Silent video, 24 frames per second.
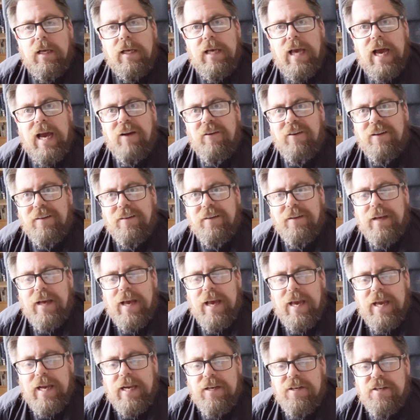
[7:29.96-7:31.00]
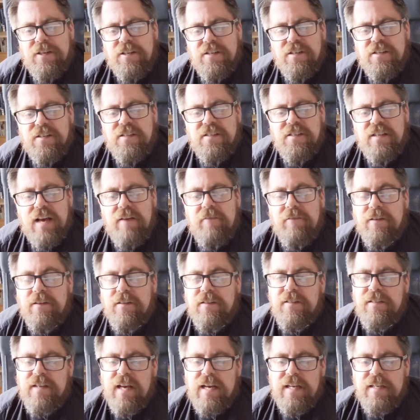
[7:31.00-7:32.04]
Karen, aged
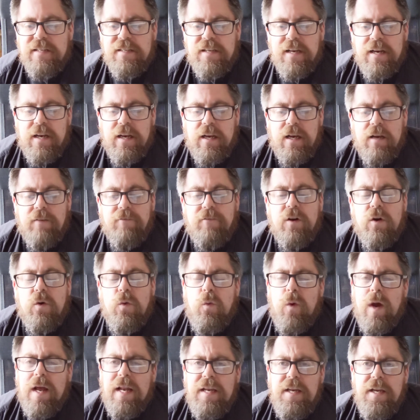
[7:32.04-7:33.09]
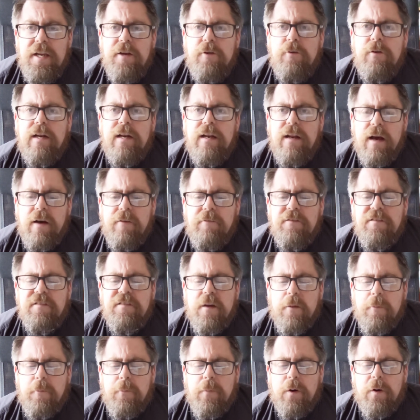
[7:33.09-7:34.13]
seven, says that when you love
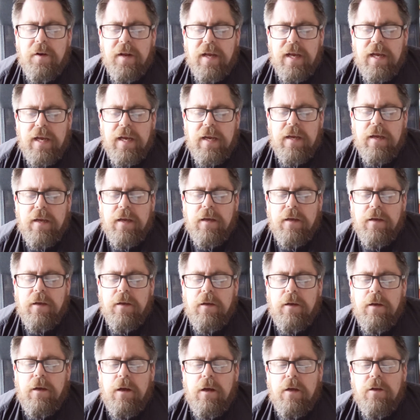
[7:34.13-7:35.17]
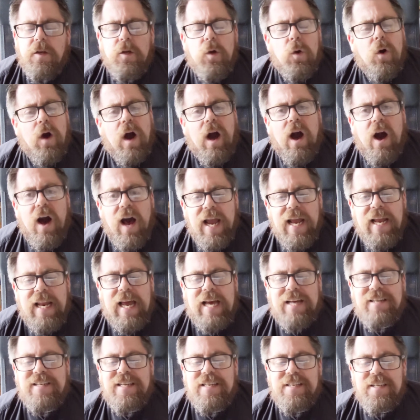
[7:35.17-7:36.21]
somebody, your
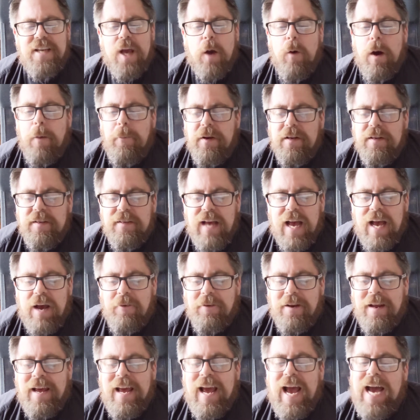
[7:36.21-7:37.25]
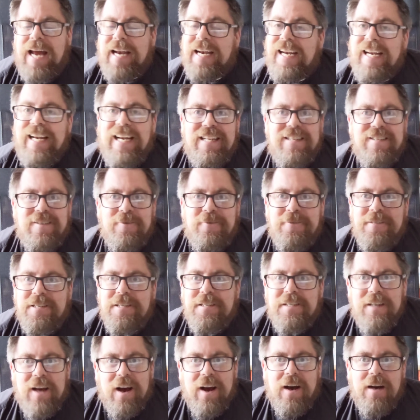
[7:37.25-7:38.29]
eyelashes go up and down and little
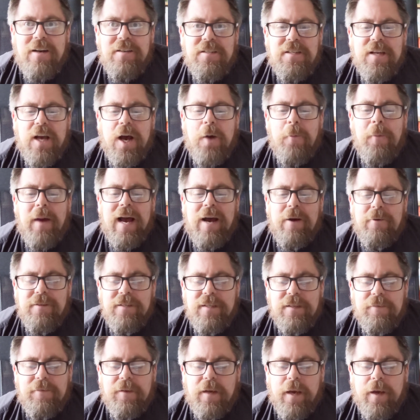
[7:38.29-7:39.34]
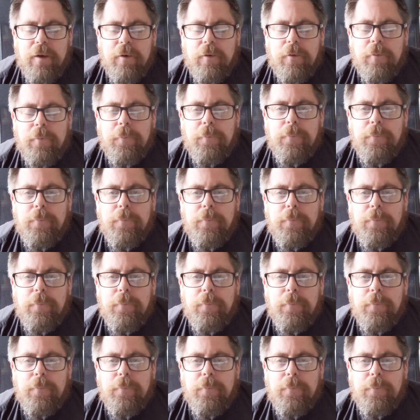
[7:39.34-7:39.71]
stars come out of you.